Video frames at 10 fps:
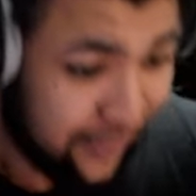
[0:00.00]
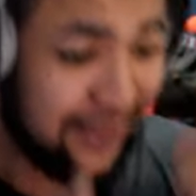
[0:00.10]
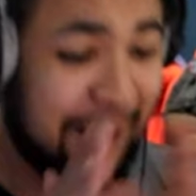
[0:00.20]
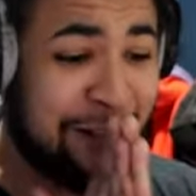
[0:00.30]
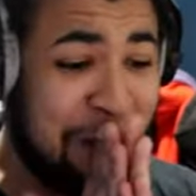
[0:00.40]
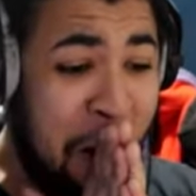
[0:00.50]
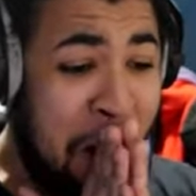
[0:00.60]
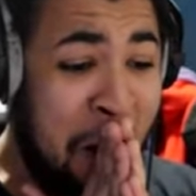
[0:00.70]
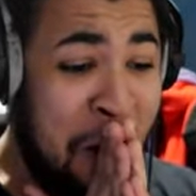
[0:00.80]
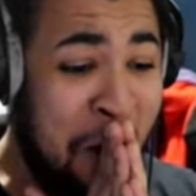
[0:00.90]
Let's
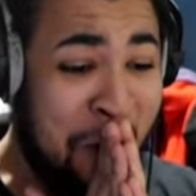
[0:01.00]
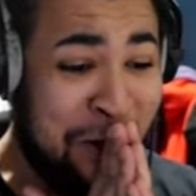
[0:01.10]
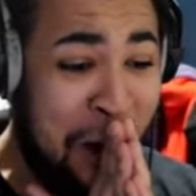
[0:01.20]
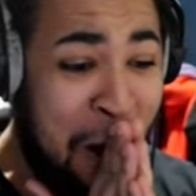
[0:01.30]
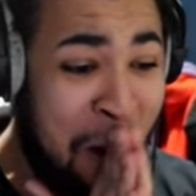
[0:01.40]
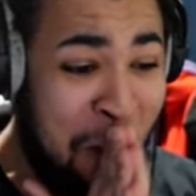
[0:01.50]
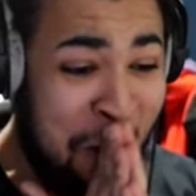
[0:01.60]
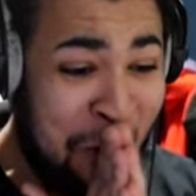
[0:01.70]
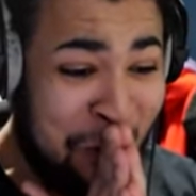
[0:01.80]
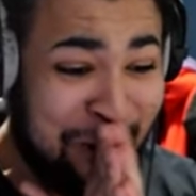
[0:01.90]
go,
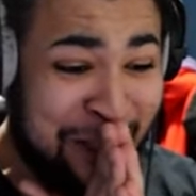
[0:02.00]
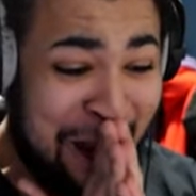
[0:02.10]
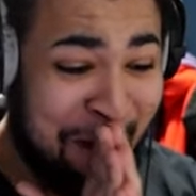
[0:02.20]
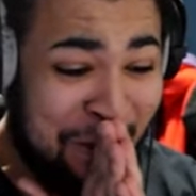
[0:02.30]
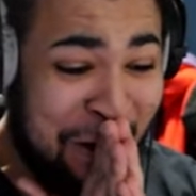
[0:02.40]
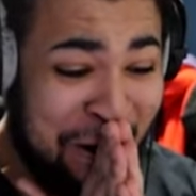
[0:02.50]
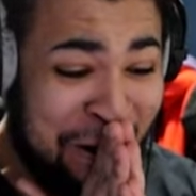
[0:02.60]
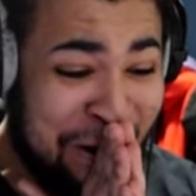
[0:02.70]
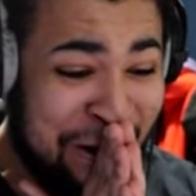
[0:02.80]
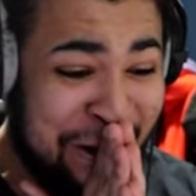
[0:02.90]
Cold, come
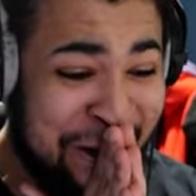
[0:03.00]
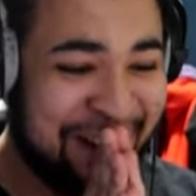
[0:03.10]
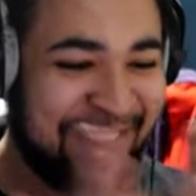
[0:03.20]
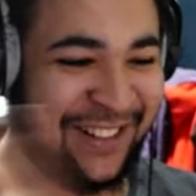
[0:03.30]
on.